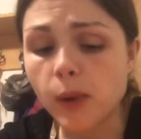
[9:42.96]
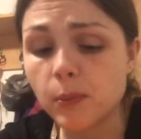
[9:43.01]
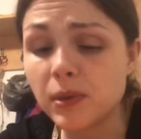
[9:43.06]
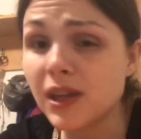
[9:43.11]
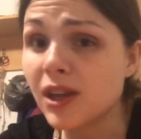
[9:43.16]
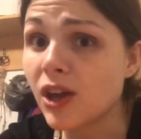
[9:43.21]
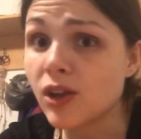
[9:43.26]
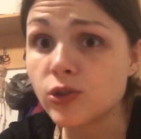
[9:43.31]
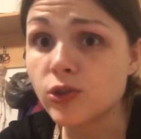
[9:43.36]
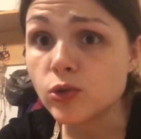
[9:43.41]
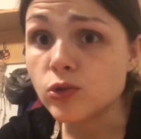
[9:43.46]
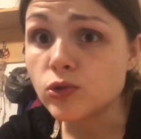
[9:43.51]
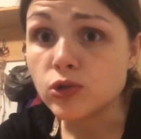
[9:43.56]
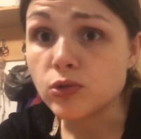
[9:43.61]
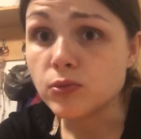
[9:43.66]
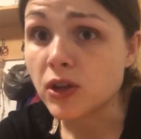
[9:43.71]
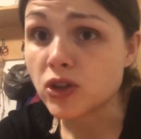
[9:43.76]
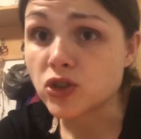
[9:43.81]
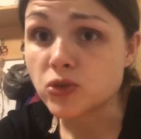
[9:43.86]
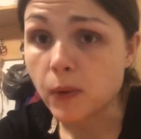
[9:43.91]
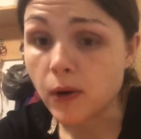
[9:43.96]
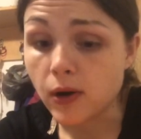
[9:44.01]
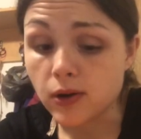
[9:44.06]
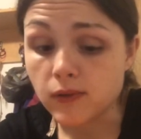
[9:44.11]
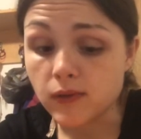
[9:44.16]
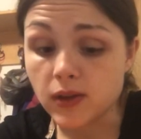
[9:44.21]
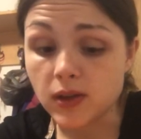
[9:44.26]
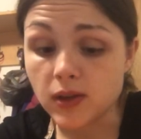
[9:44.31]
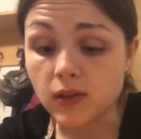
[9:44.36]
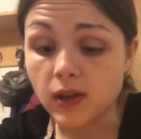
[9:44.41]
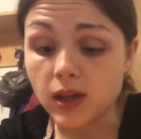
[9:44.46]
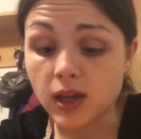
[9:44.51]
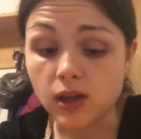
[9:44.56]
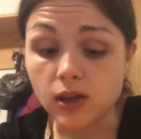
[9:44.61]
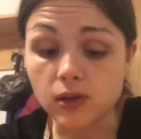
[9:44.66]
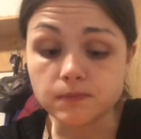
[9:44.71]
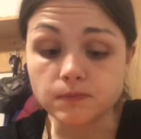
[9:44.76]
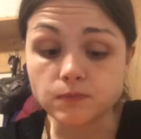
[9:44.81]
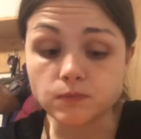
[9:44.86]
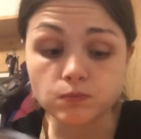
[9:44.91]
being on YouTube, that's part of it.
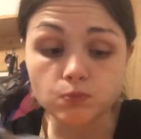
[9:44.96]
Like,